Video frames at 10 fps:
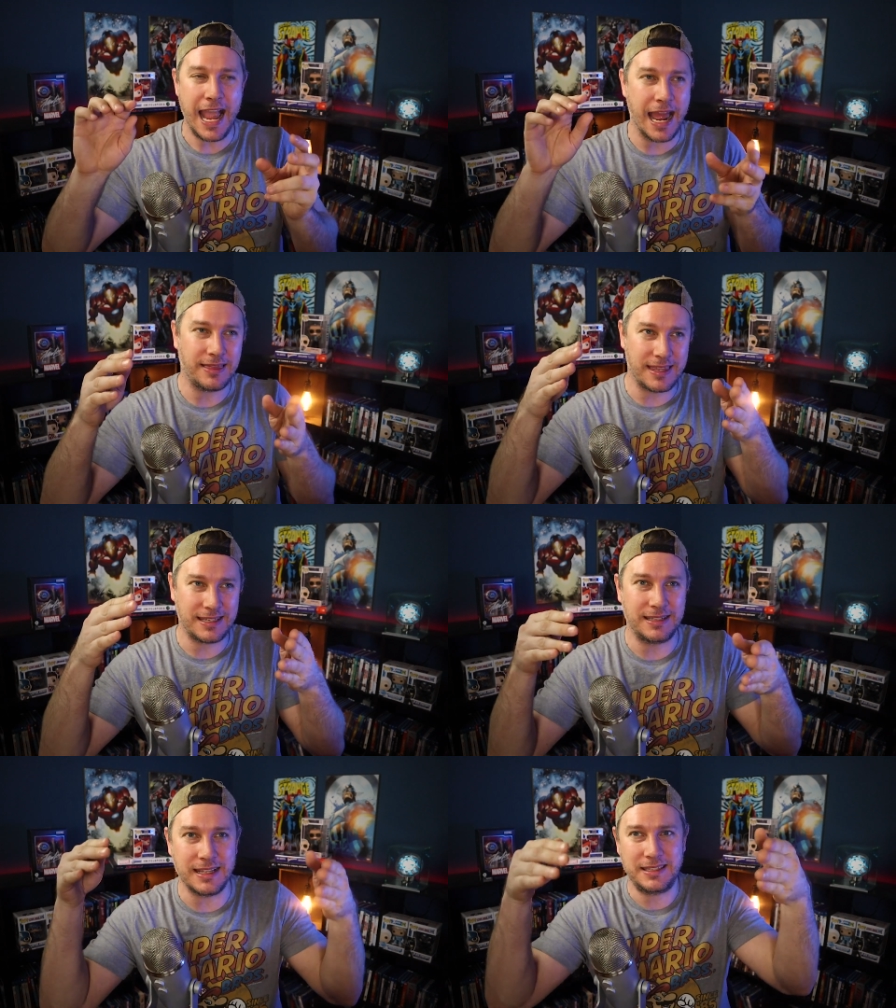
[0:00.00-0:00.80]
at
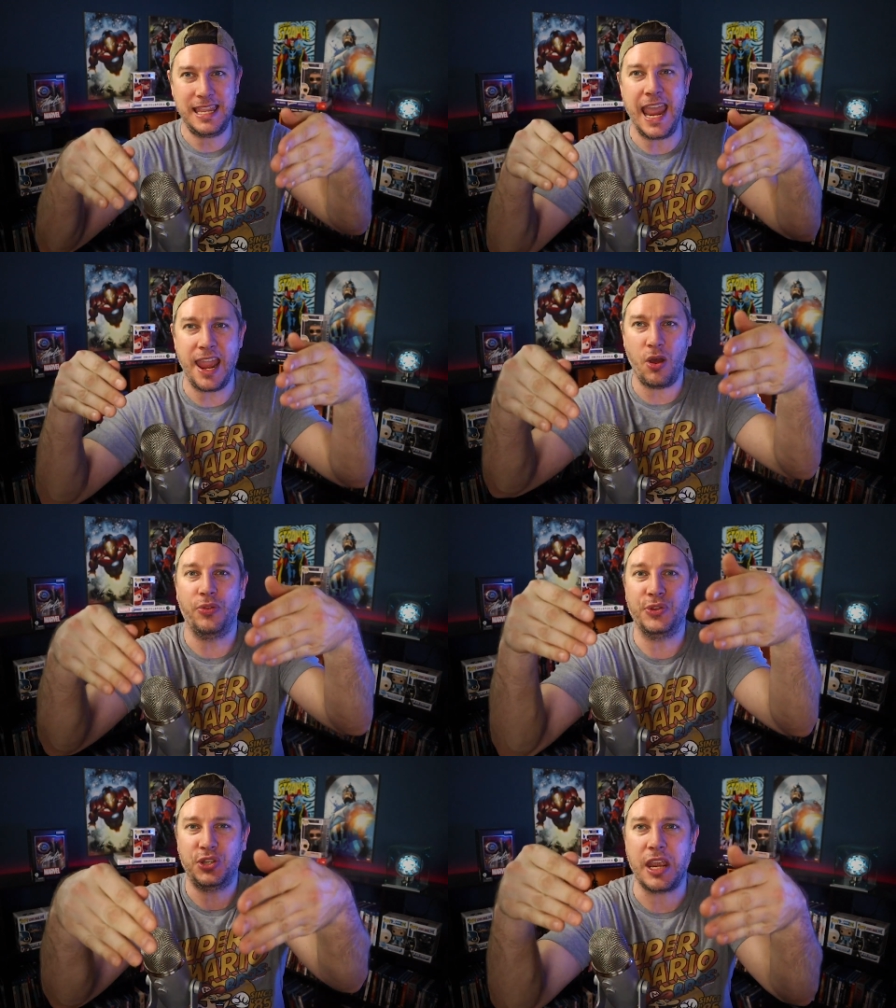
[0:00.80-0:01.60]
this detail
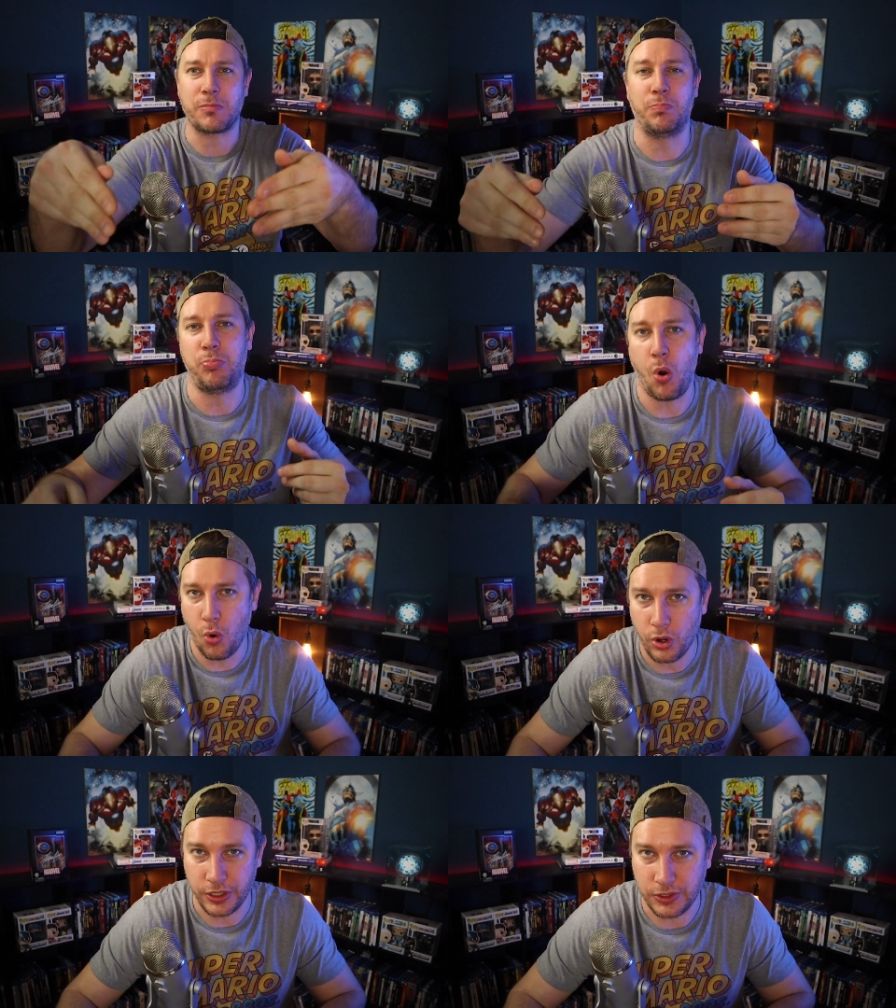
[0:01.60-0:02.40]
that's
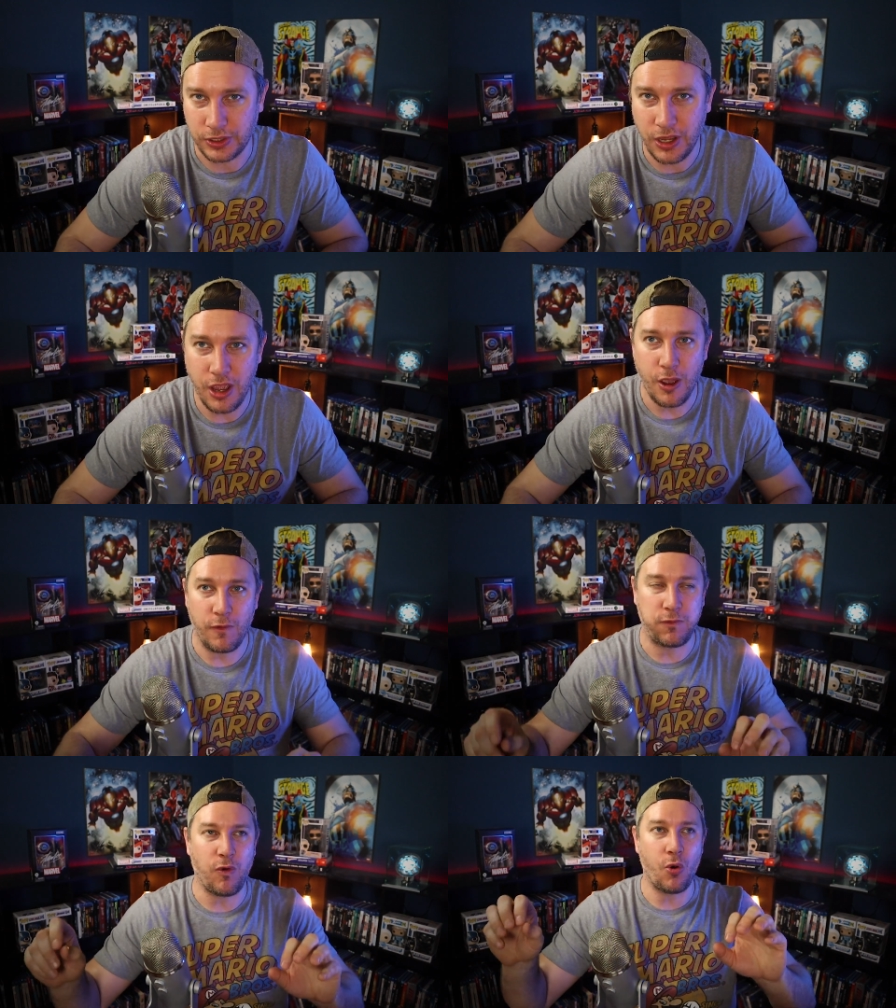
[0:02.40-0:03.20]
important
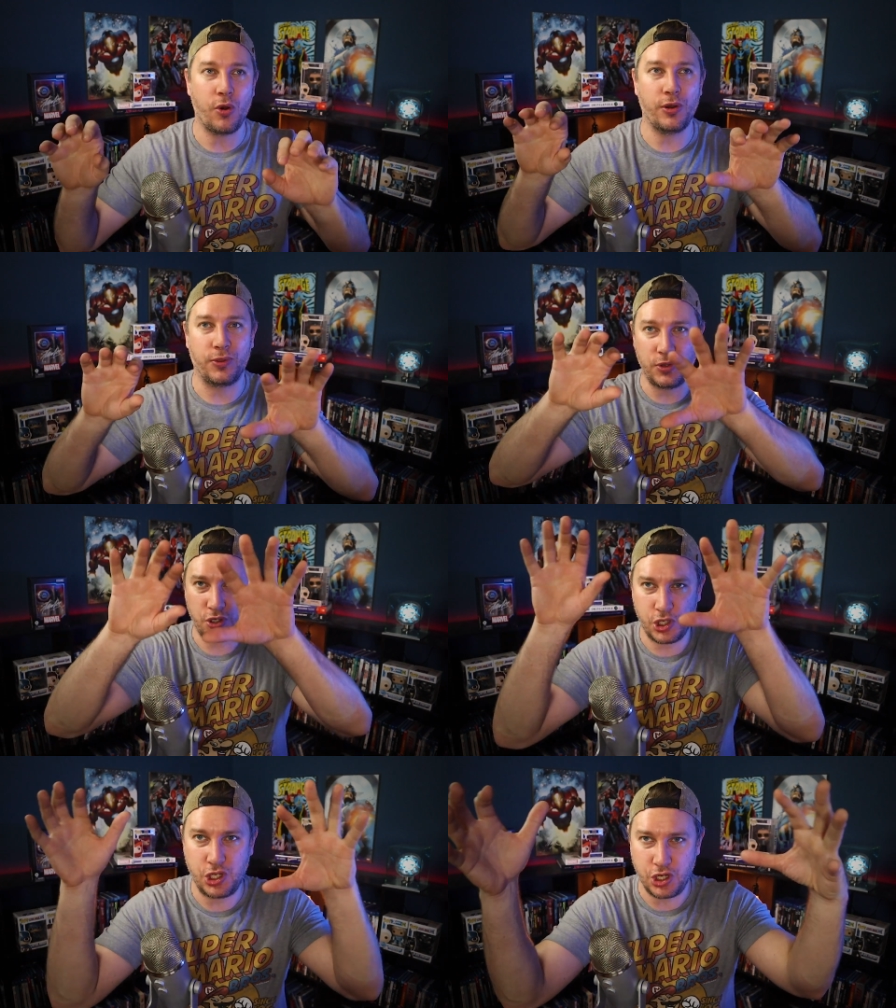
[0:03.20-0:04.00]
for the
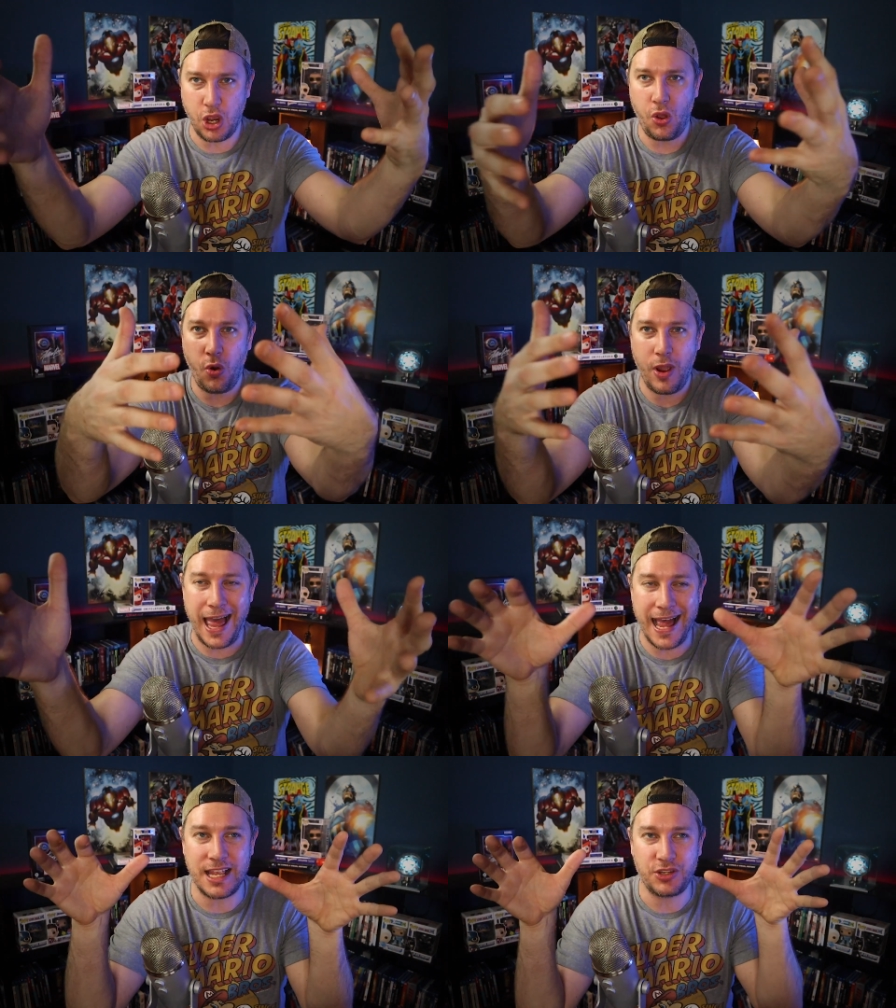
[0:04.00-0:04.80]
show
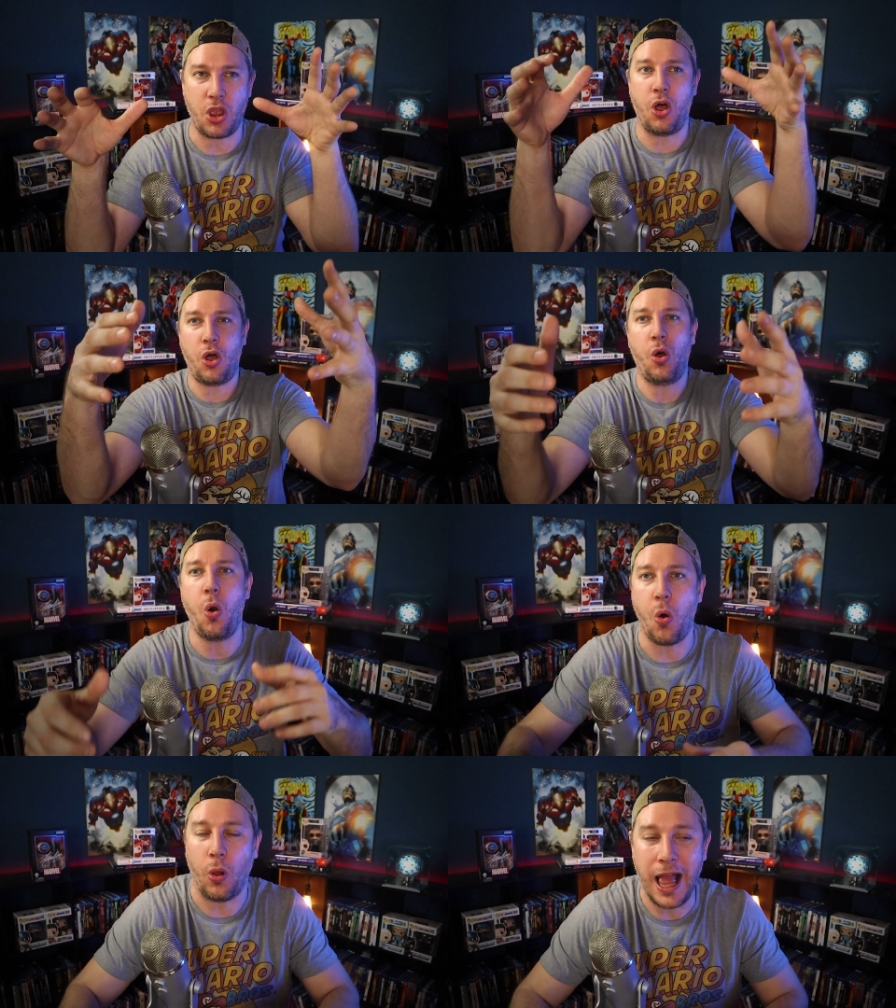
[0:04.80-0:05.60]
as a
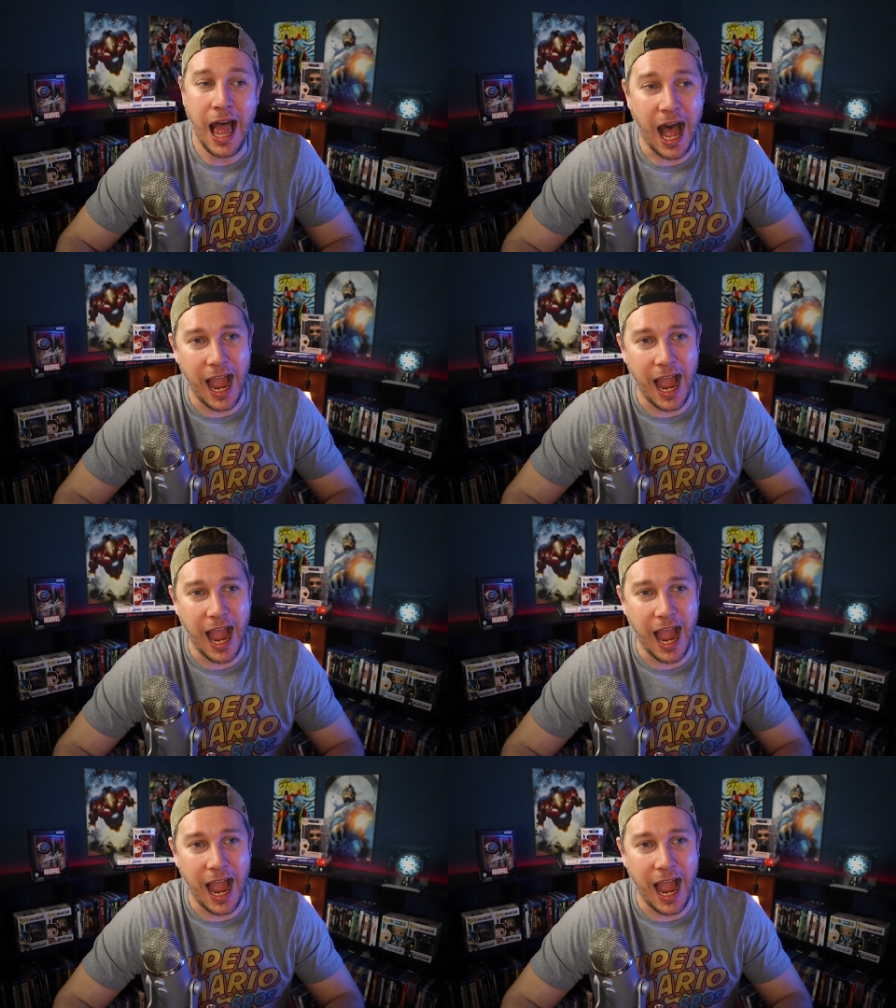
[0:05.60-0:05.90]
whole.